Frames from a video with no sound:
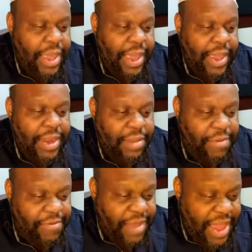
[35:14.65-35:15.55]
And
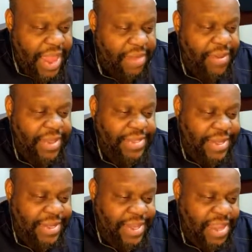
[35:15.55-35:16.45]
number five,
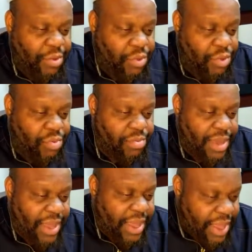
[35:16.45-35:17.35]
taqdeemu
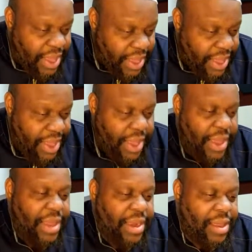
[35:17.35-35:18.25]
yumna
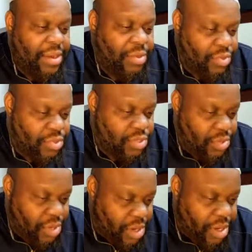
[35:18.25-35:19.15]
ala
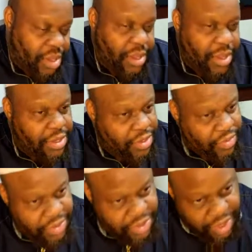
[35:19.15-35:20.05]
al-yusra.
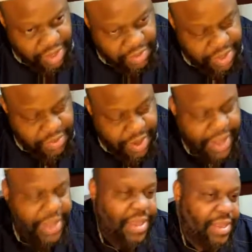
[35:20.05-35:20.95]
We're starting with the
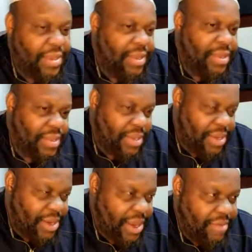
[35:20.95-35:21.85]
right,
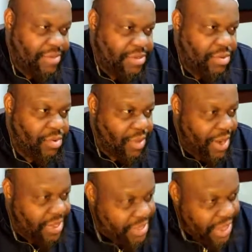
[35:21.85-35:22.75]
then the left. So the
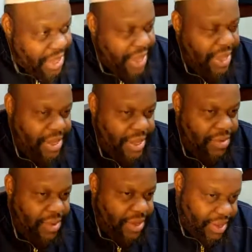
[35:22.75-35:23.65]
right side, then
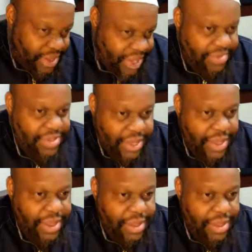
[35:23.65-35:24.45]
what? Left side.